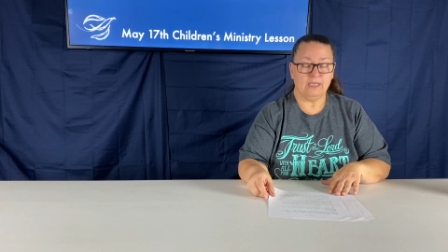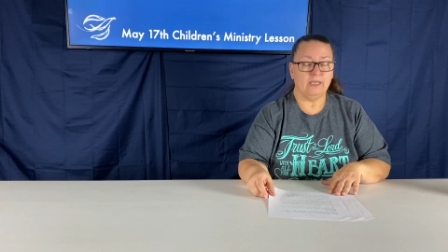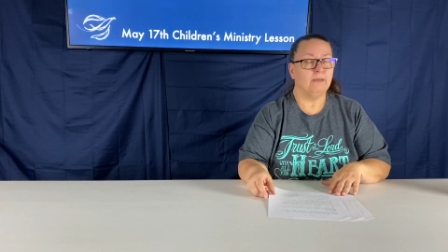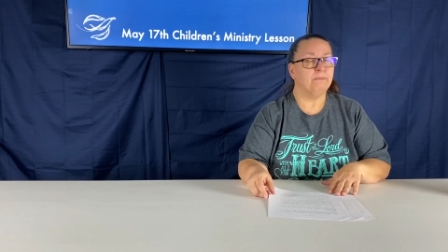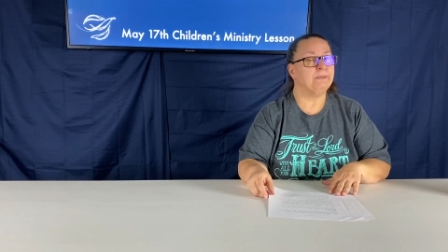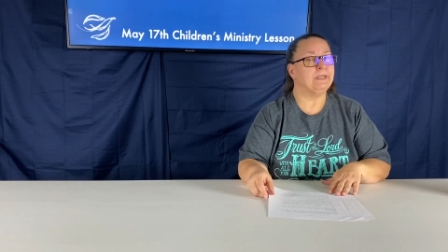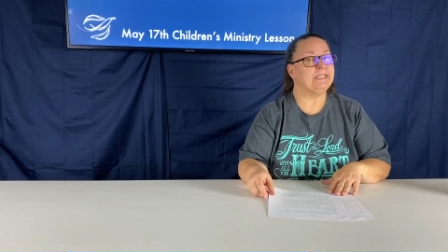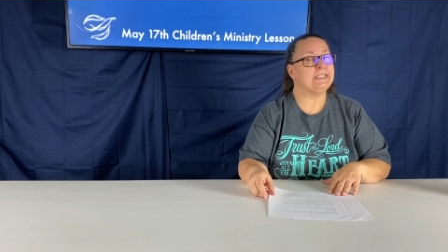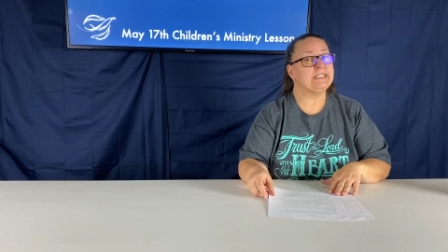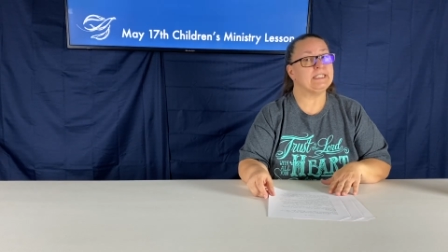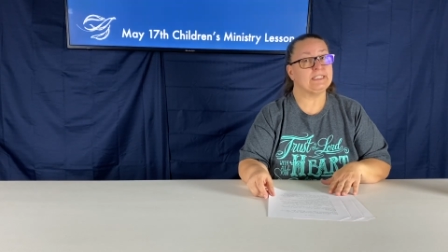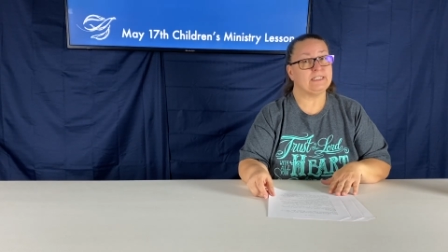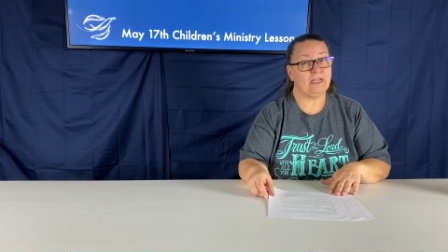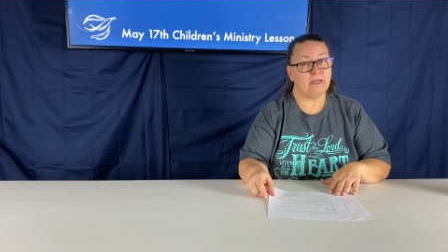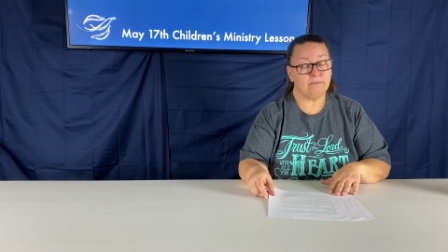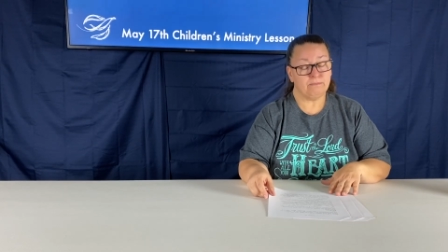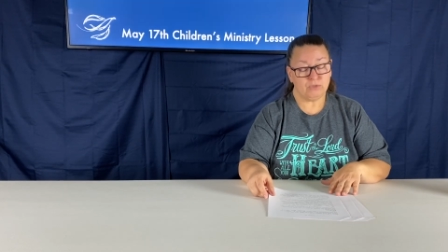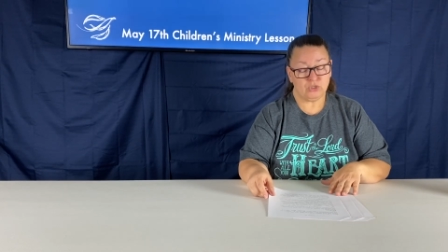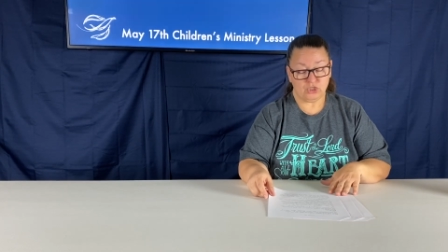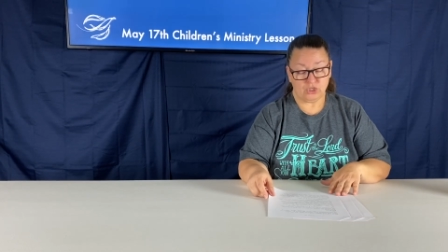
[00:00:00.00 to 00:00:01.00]
But
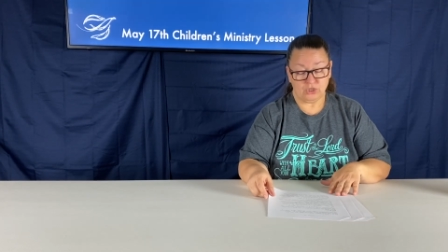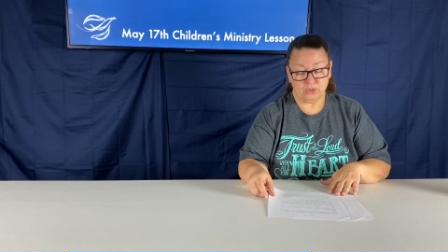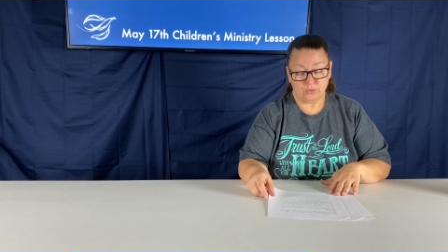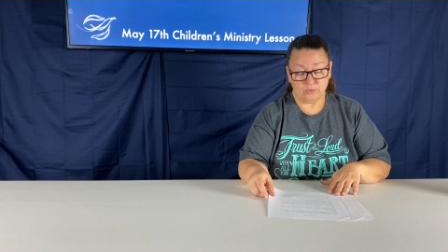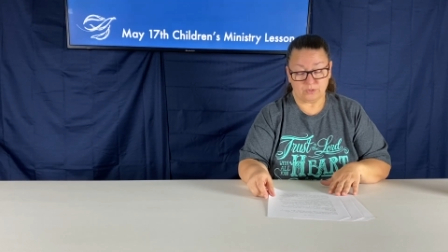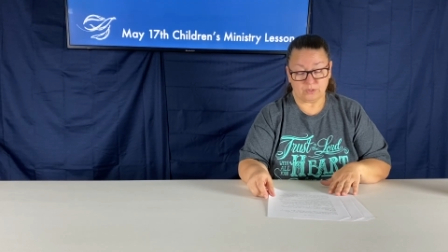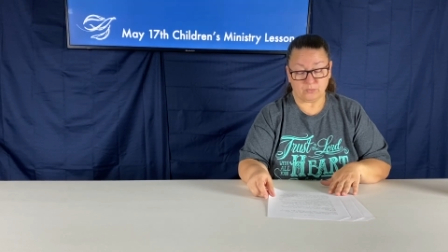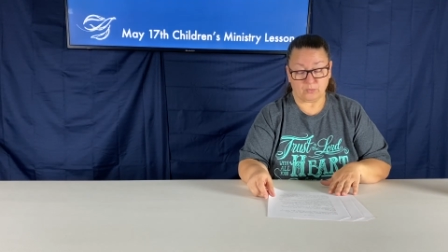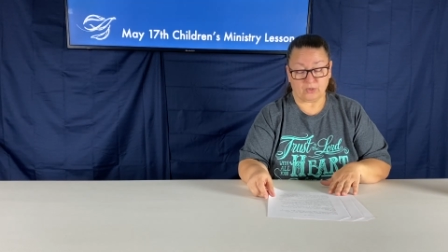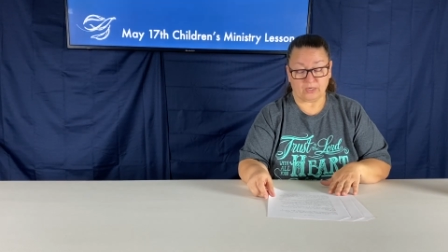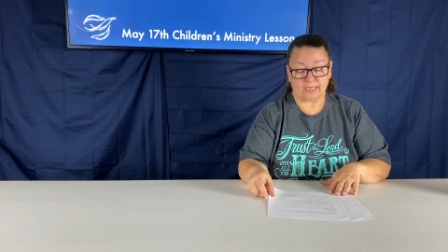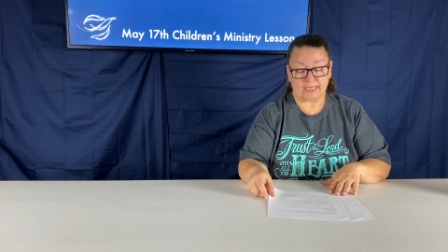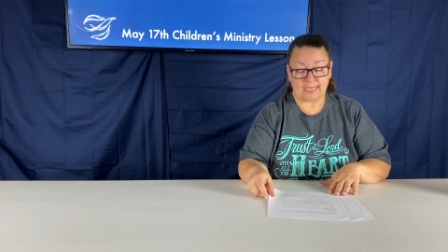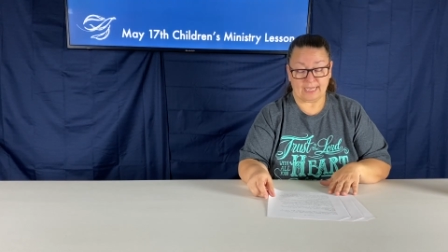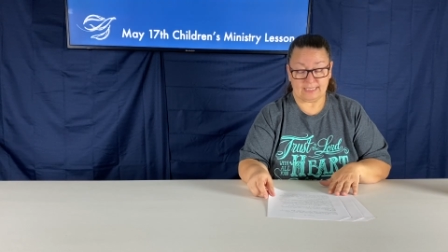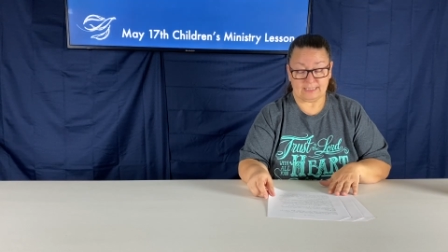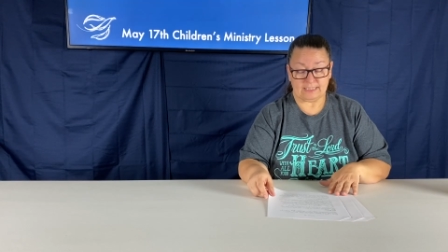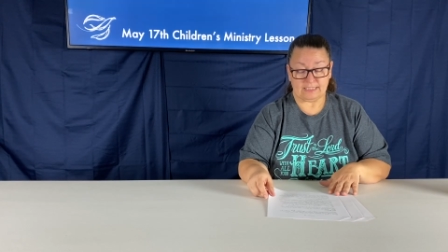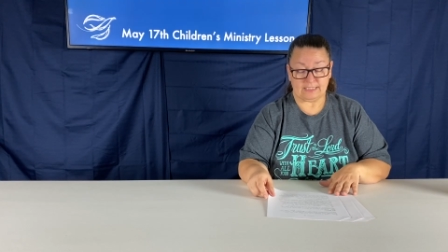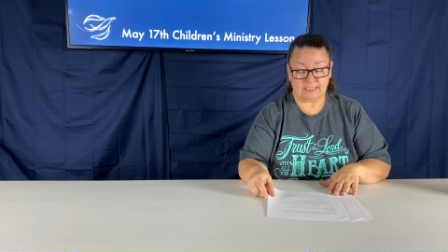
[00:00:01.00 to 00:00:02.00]
some Jews were
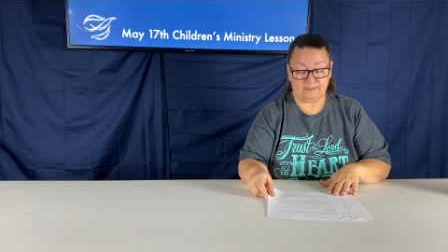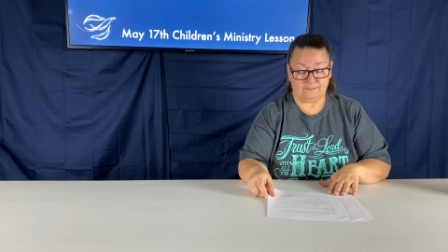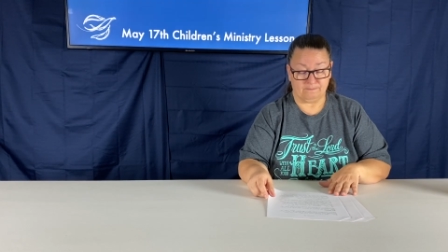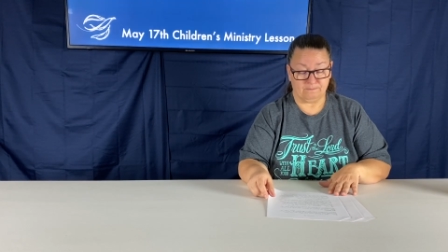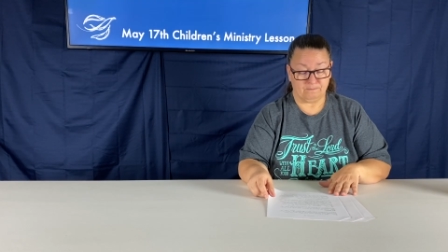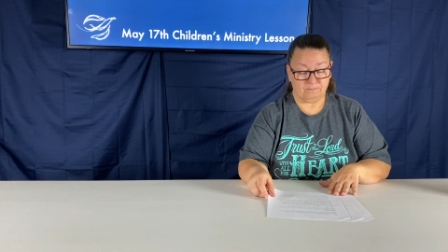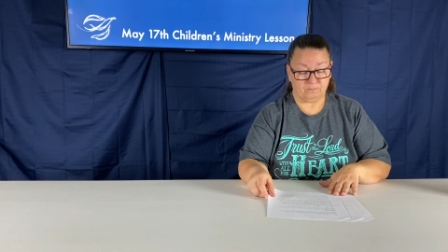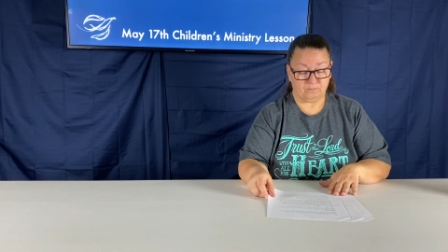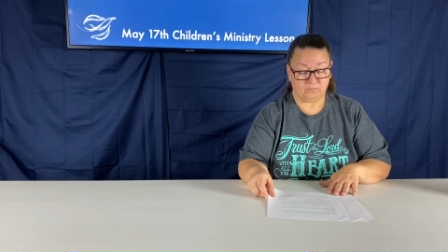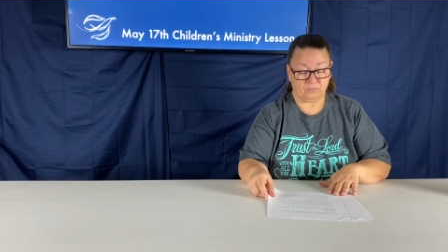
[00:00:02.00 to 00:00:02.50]
against him.